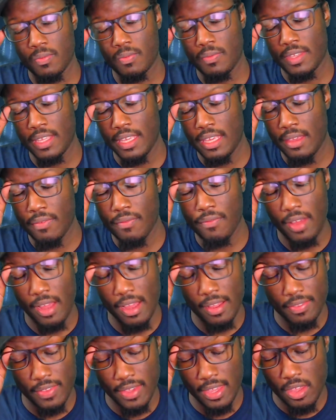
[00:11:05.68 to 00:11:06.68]
he
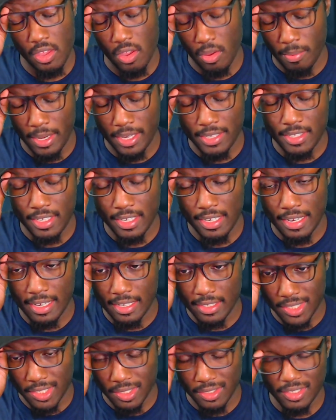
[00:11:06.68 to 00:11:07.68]
fought the
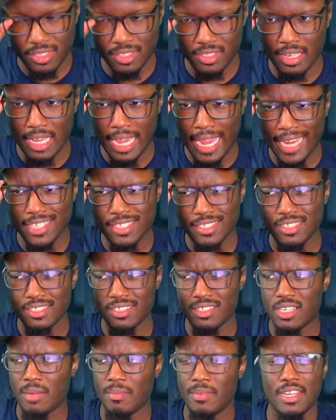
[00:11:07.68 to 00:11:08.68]
UBCS. So this is actually
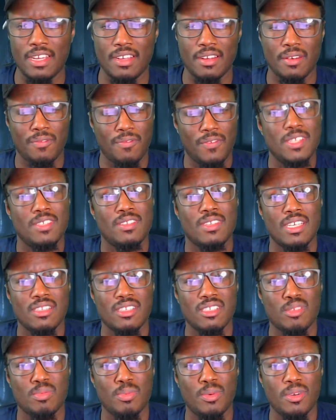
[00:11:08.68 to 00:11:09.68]
just coming down to feats at
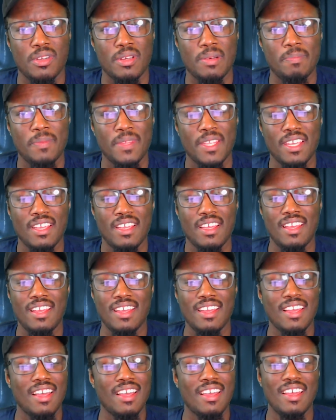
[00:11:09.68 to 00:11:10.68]
this point.
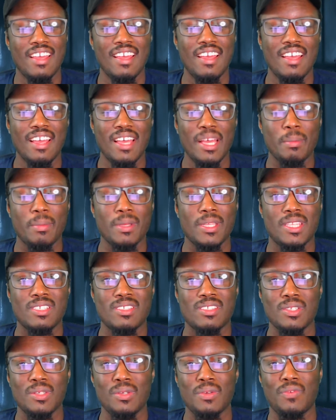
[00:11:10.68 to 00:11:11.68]
But this
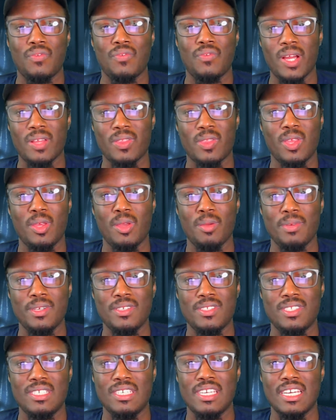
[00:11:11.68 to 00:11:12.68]
dude fought the
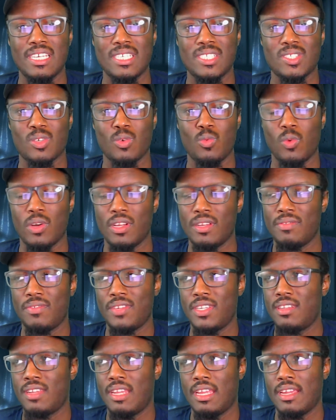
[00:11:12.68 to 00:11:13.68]
UBCS
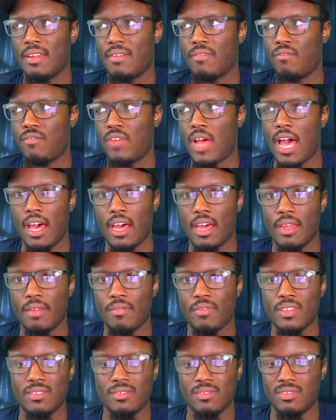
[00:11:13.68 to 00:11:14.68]
1v like 5
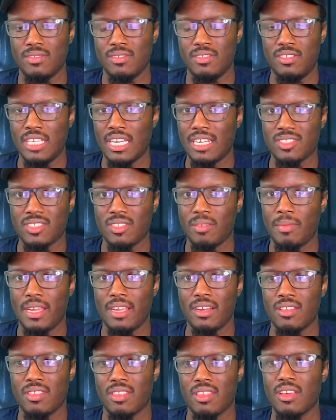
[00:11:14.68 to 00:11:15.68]
and
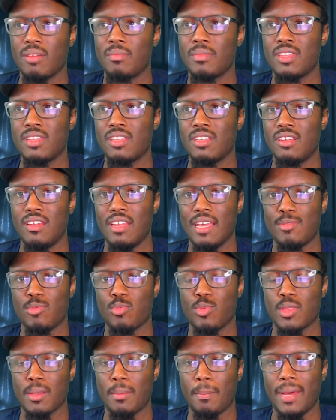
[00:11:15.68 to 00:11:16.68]
decimated them, and then left
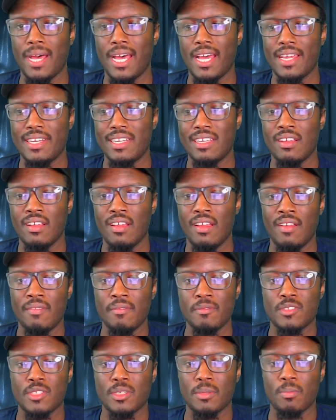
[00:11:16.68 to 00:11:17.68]
with a body
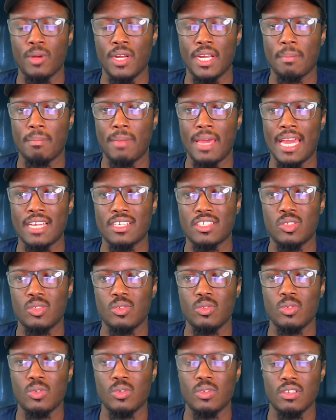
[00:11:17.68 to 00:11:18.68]
to bring back
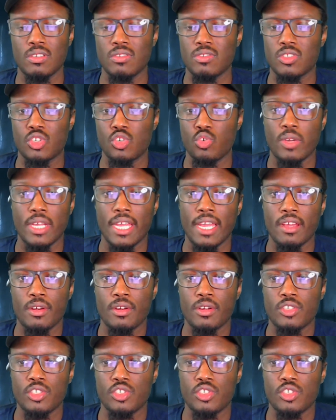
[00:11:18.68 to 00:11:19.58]
to his creator,